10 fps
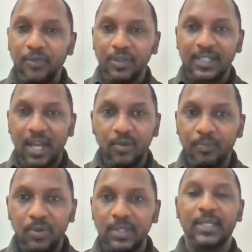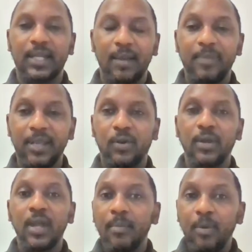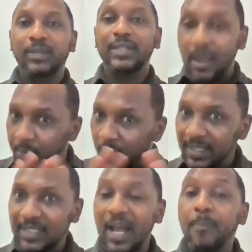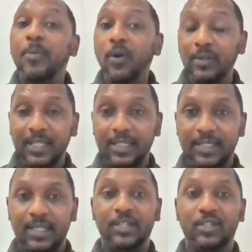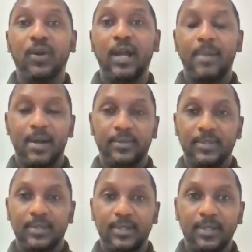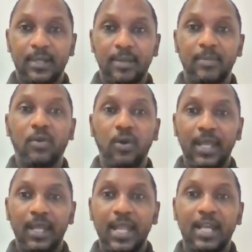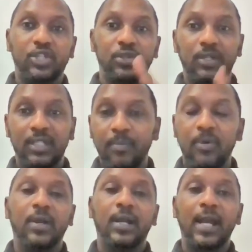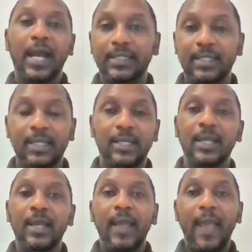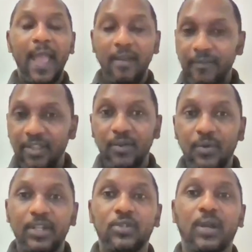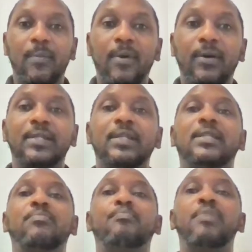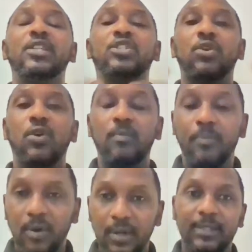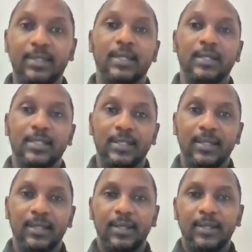not for sound political, but now political process they talk about. Because election, democracy, everything what they talk about is based on politics.